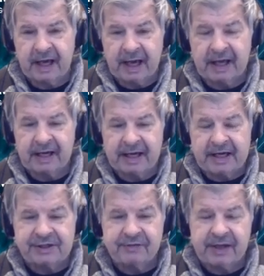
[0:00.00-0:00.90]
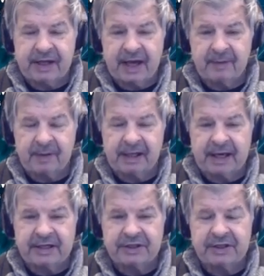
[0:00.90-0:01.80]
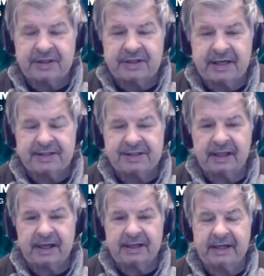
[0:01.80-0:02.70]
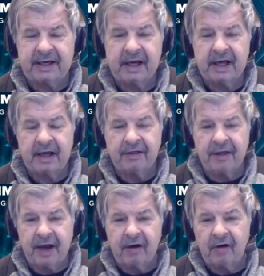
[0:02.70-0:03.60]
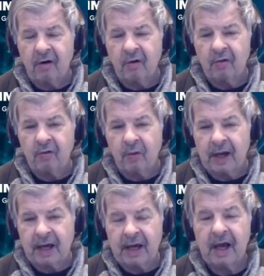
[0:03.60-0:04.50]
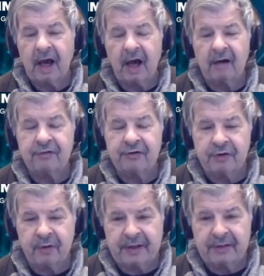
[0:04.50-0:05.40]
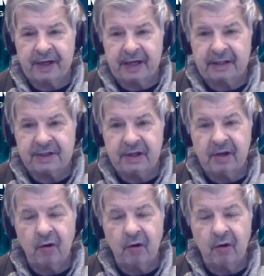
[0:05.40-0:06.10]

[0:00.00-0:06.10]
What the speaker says: And each of the applications has selected their own way of doing things.